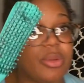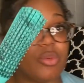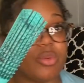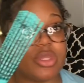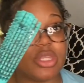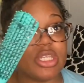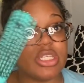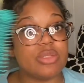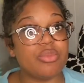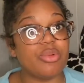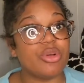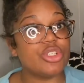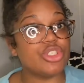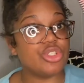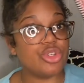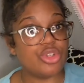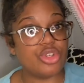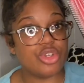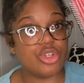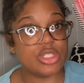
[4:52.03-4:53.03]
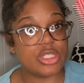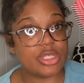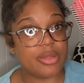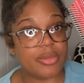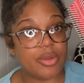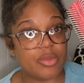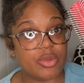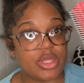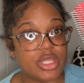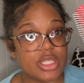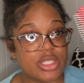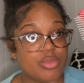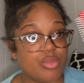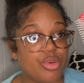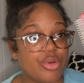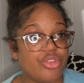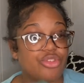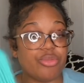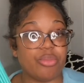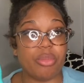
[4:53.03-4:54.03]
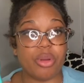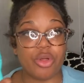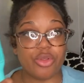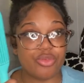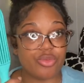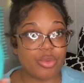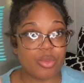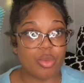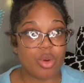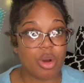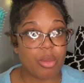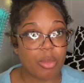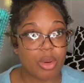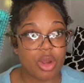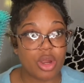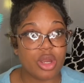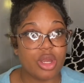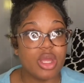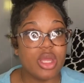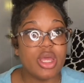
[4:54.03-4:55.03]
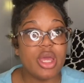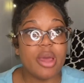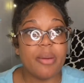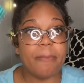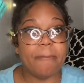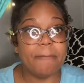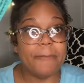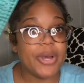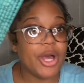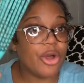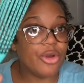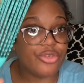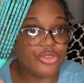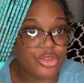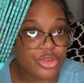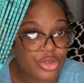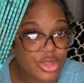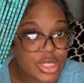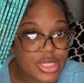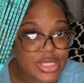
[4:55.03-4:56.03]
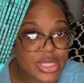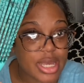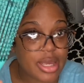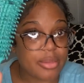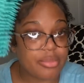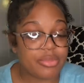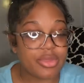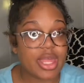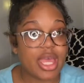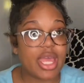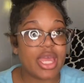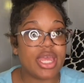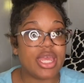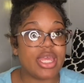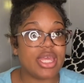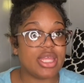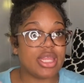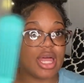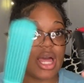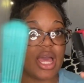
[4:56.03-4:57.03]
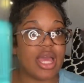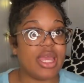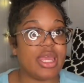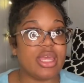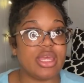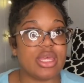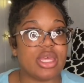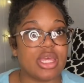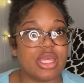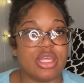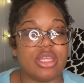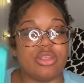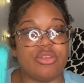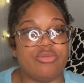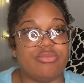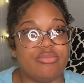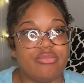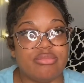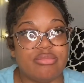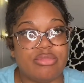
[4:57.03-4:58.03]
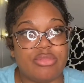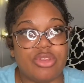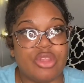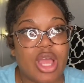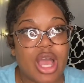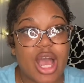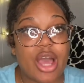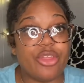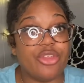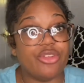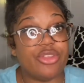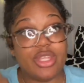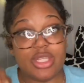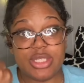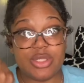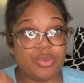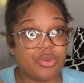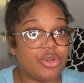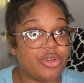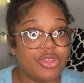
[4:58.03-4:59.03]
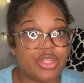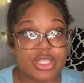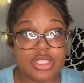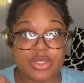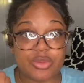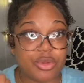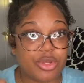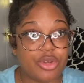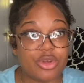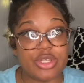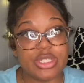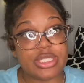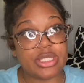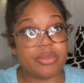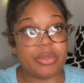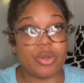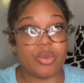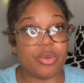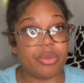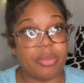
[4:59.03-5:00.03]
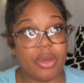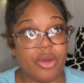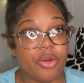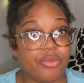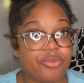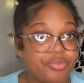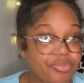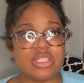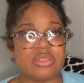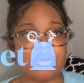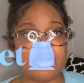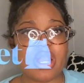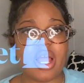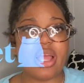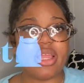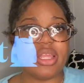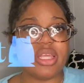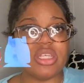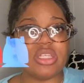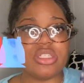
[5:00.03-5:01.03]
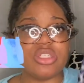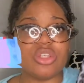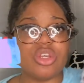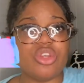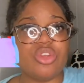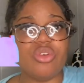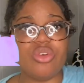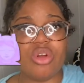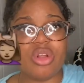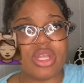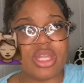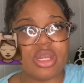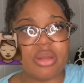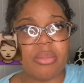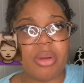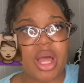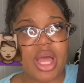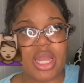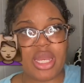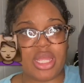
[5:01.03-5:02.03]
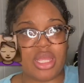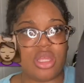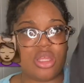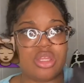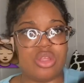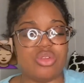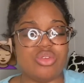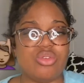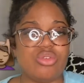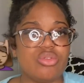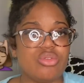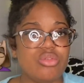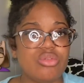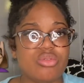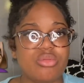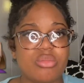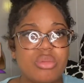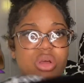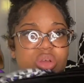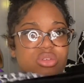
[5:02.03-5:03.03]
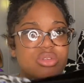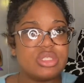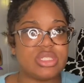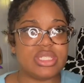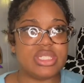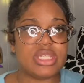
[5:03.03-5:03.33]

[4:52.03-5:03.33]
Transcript: with this brush or you're gonna see me with this brush. Both from Walmart. Both do the same thing. Like either this one or this one. You're gonna see me with both. So not least, you're gonna need a bonnet. You most